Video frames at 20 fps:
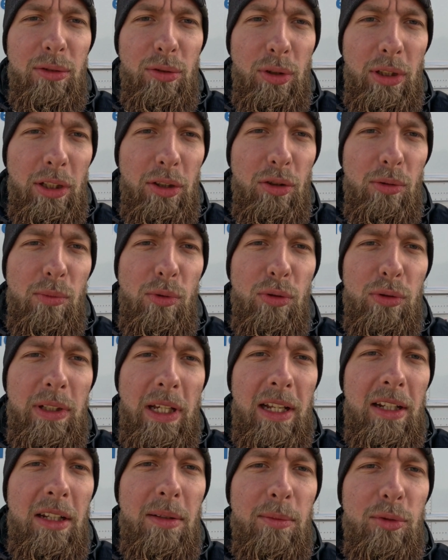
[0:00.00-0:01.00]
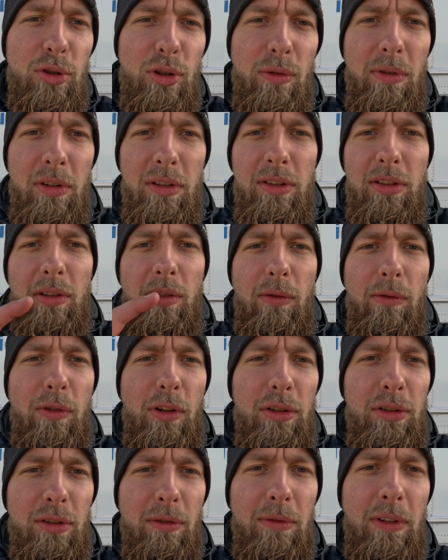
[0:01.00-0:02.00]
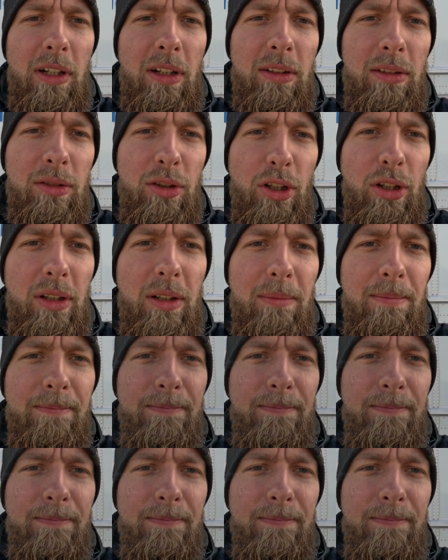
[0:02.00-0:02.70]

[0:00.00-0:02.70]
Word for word: you need to move tandems towards front of the truck.